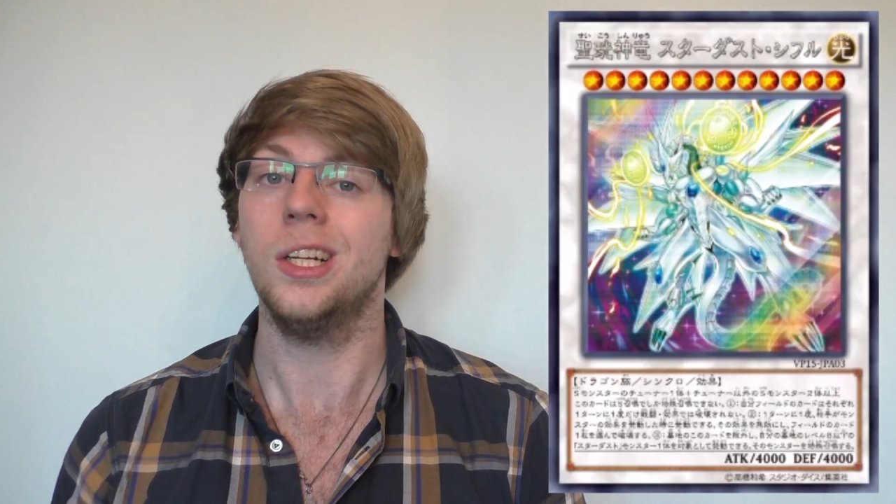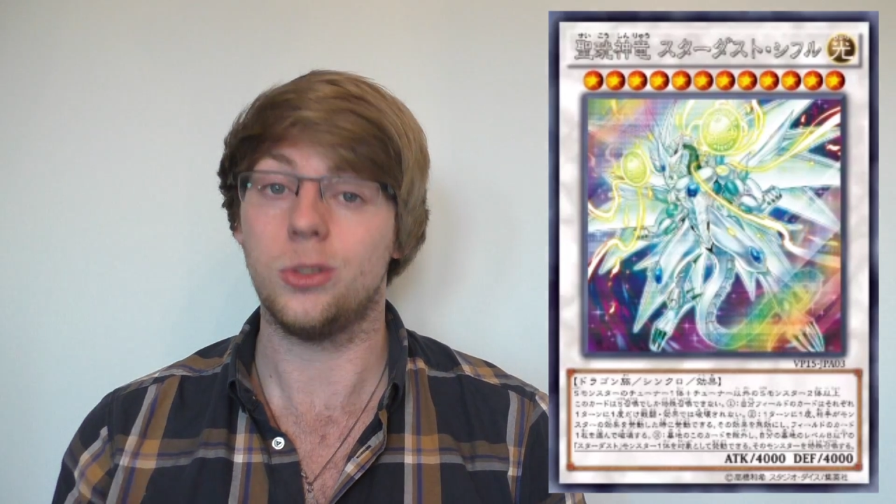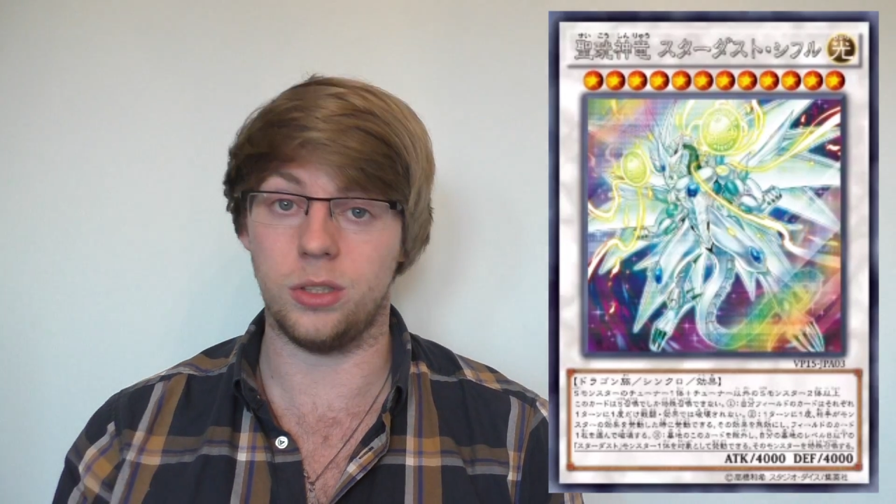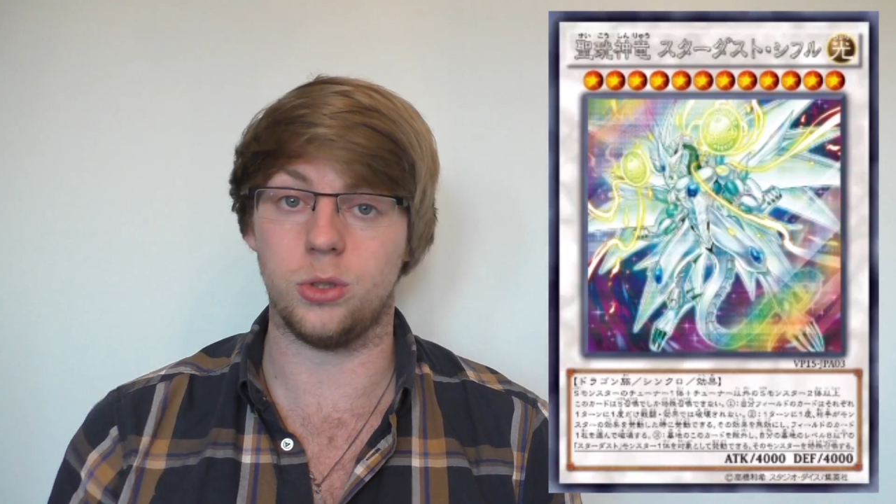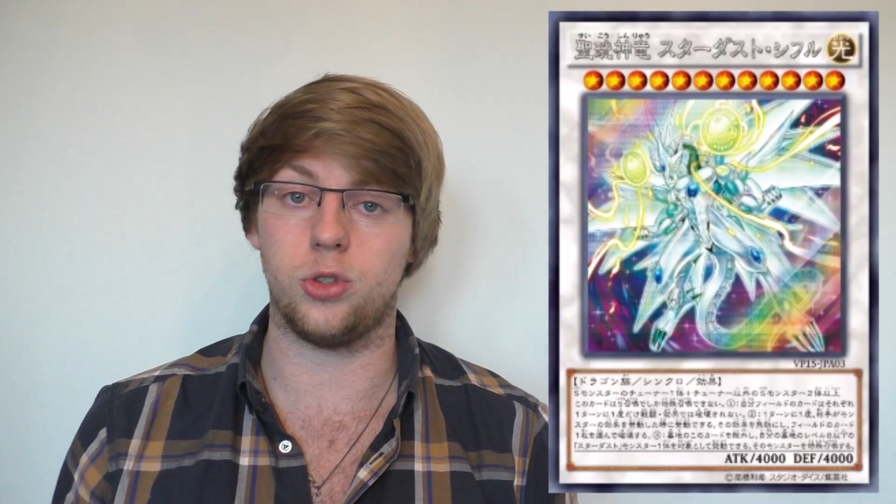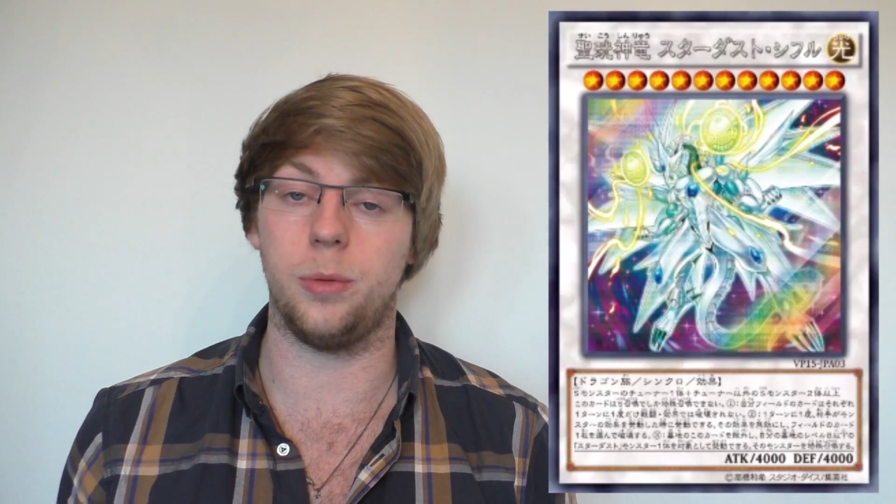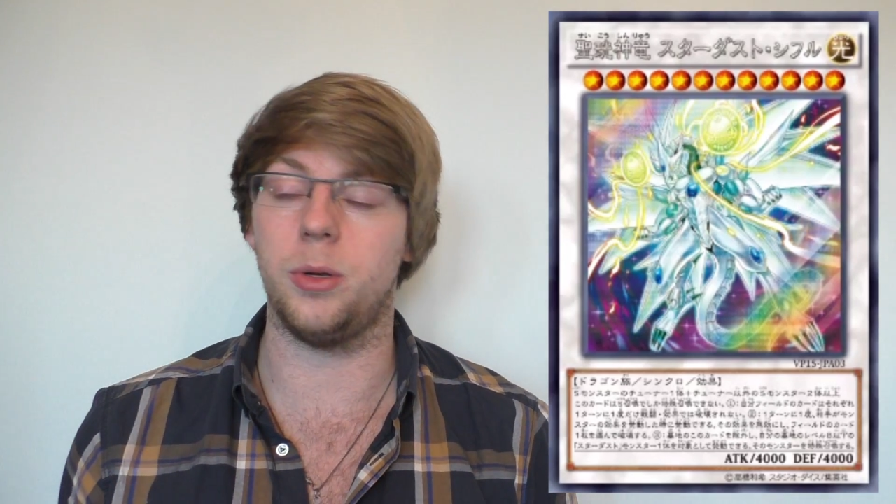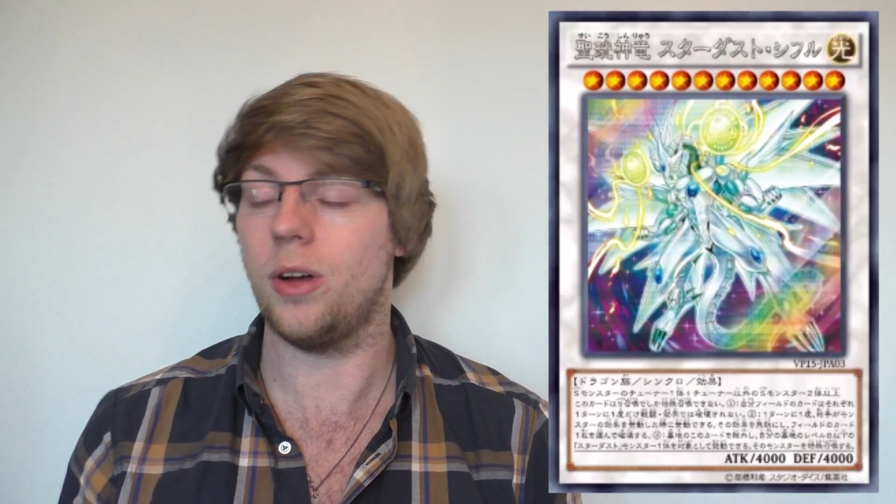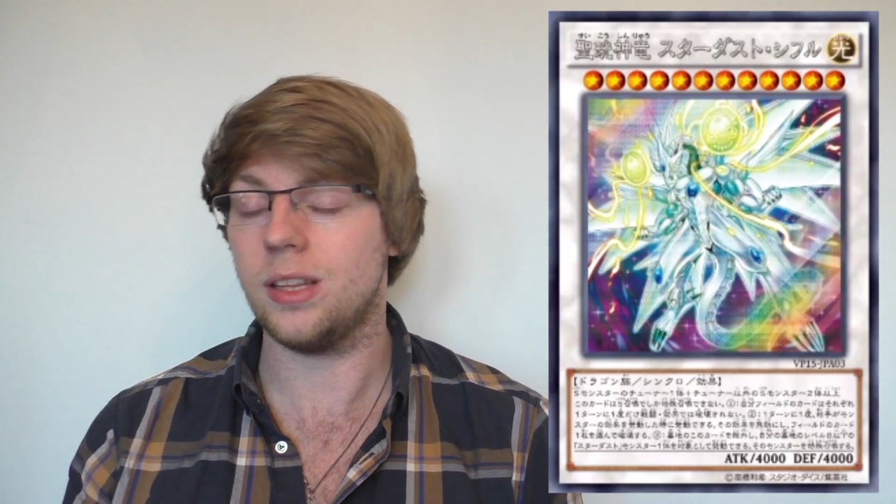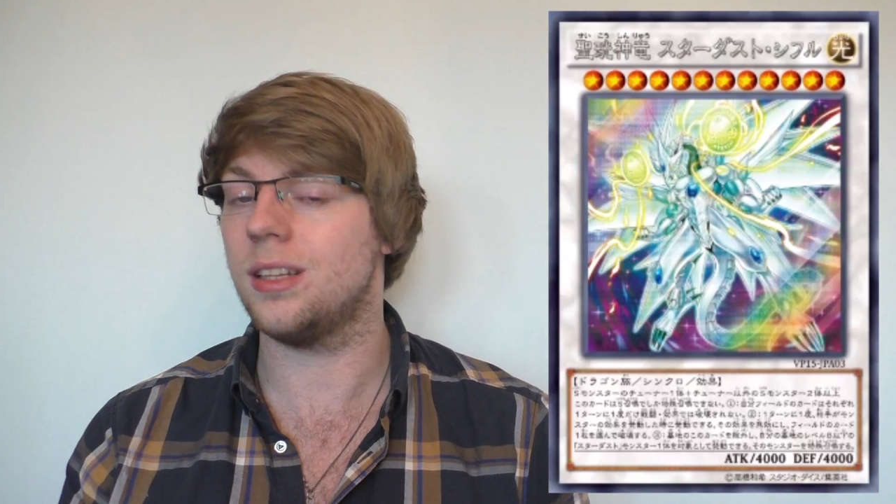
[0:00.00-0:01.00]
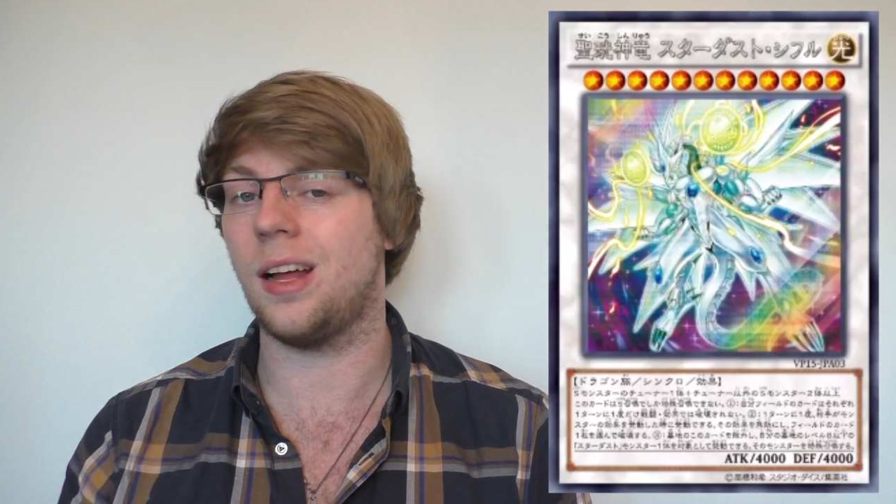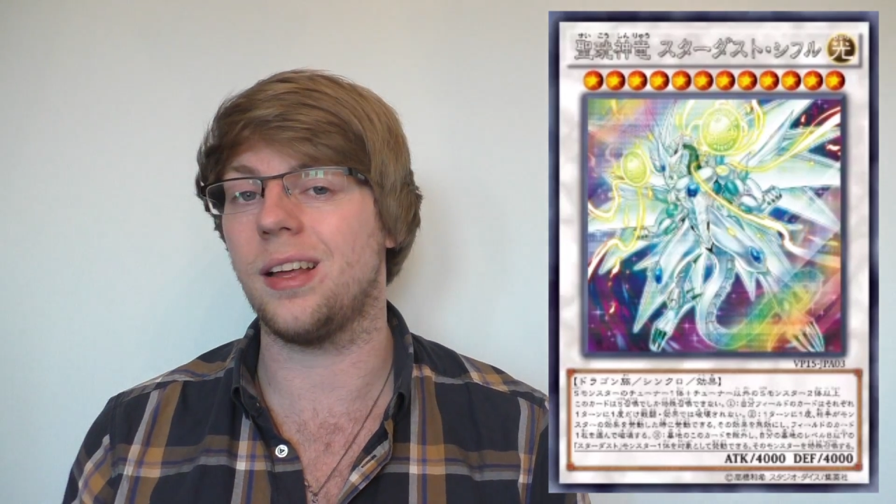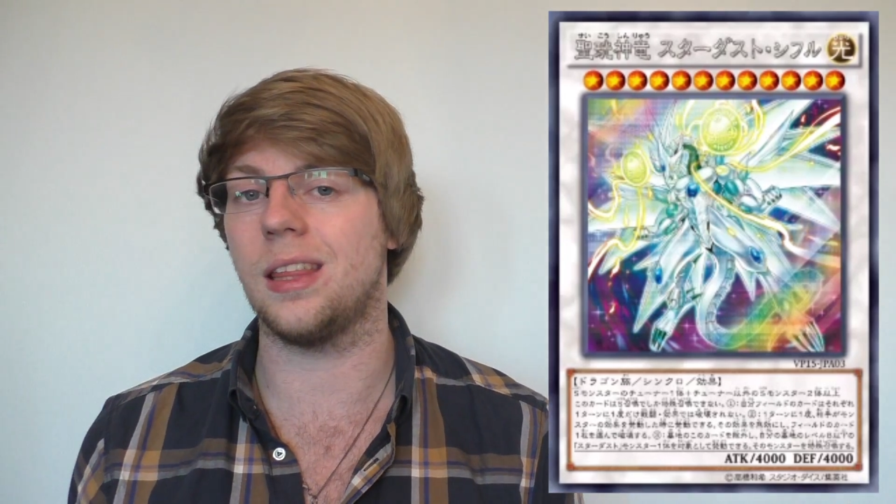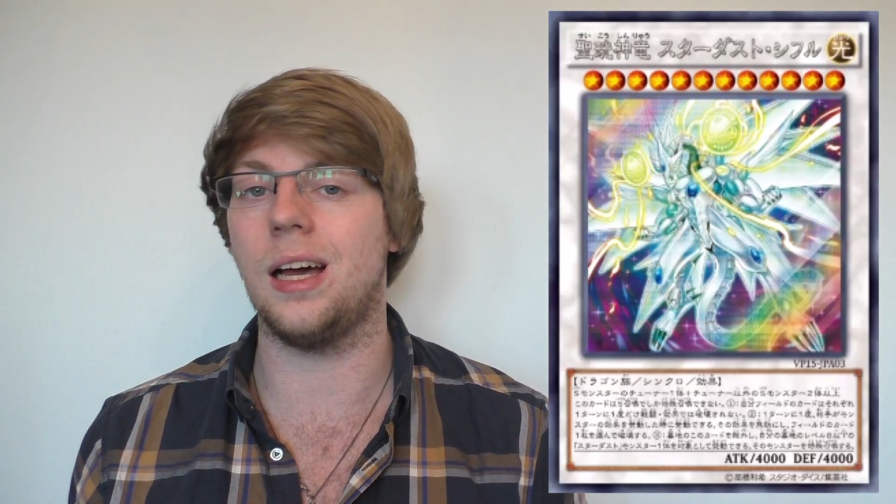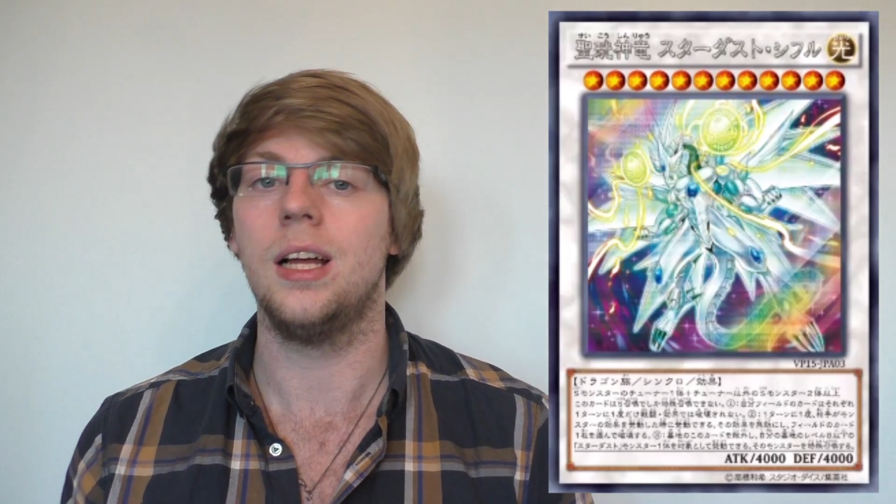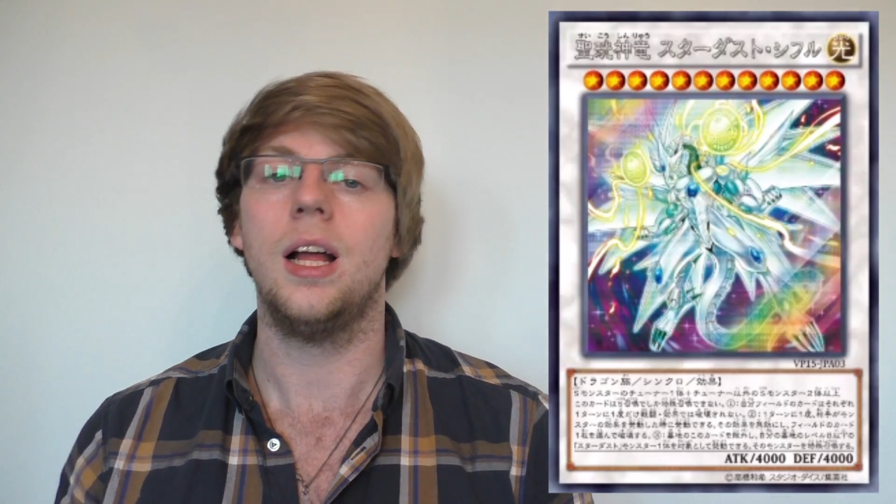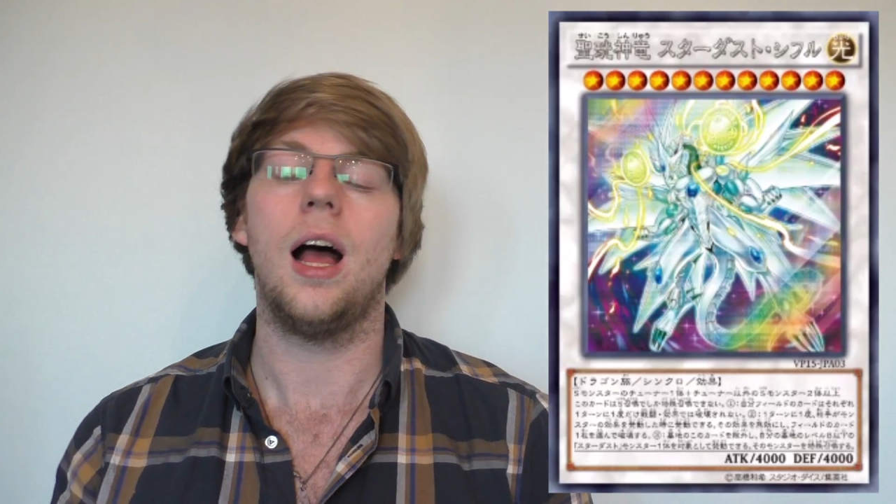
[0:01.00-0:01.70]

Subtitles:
Transfer Tribute or anything like that,